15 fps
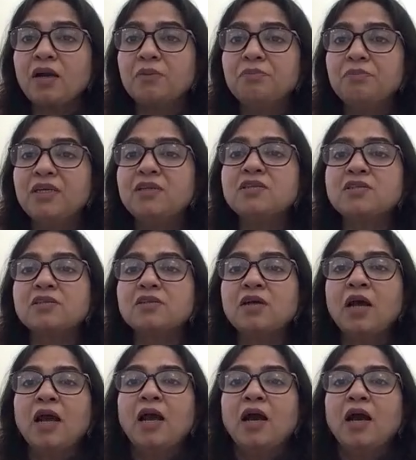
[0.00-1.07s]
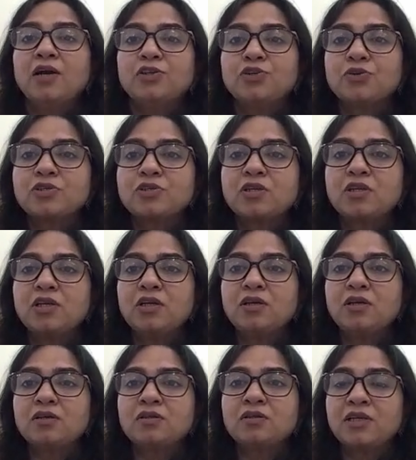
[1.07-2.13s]
Means
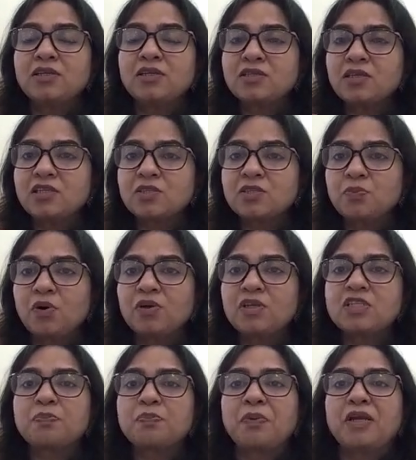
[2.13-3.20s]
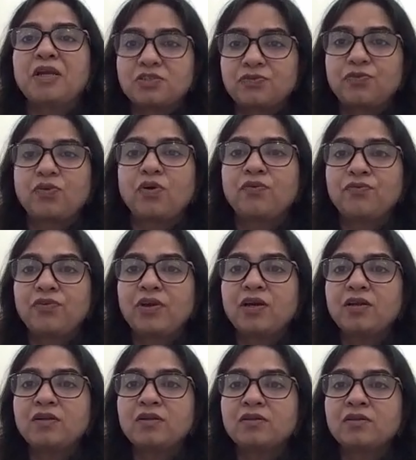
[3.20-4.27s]
usually there is a small space from
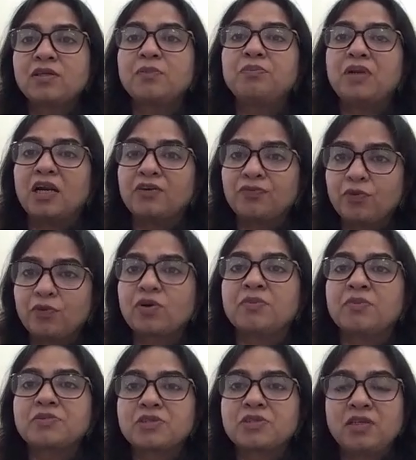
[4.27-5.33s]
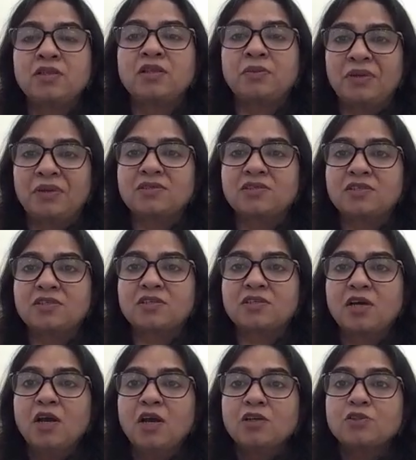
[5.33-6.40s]
where the blood flow comes in the
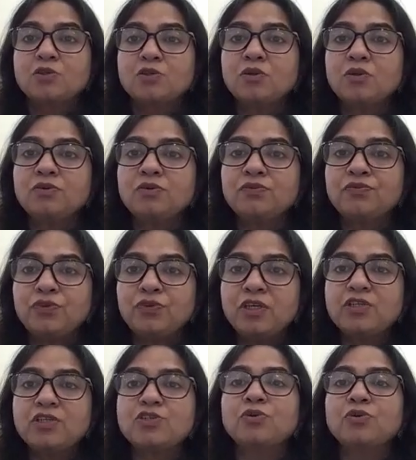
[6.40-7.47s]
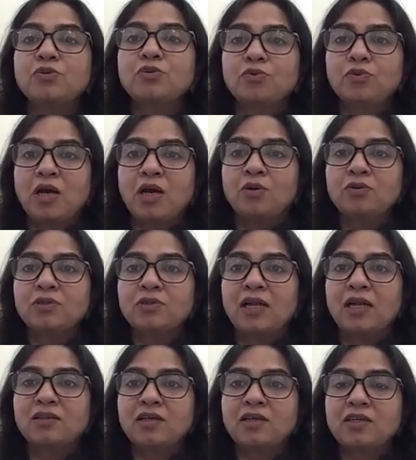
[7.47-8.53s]
menses. So we should rule out
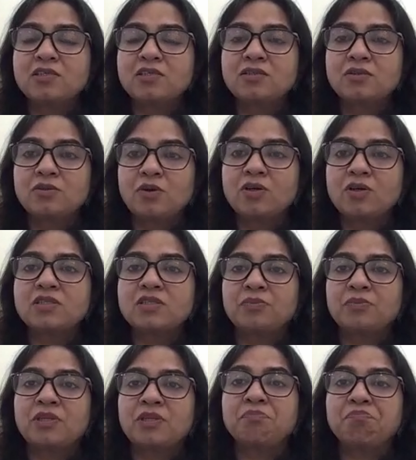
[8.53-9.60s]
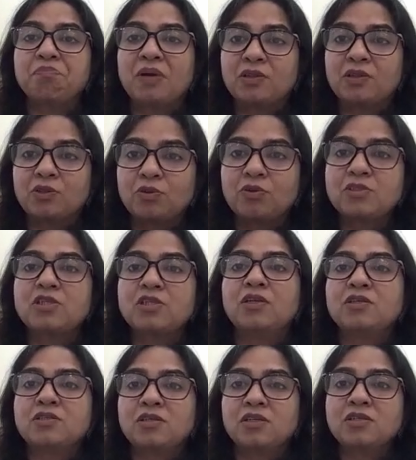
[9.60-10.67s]
that there is not something
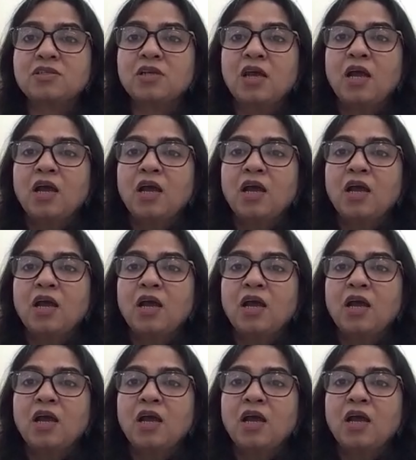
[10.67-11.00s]
pathogenesis